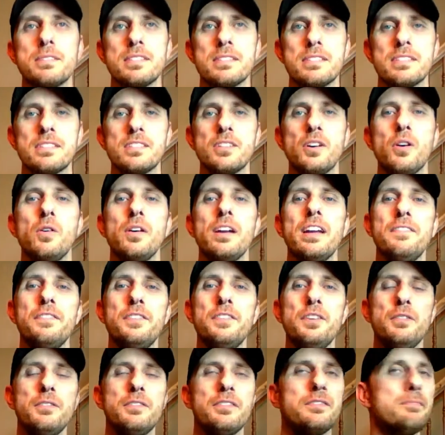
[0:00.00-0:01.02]
So if
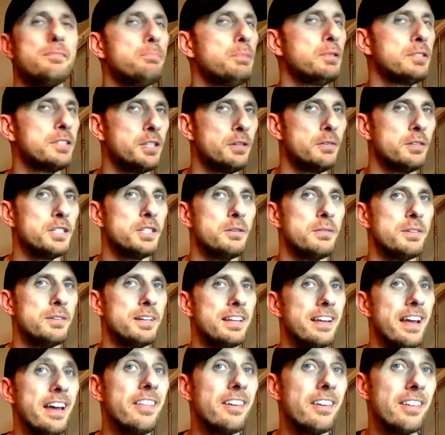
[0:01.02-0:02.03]
you've put two and two
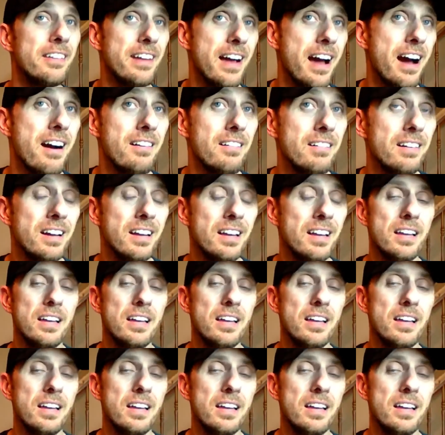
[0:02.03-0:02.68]
together now,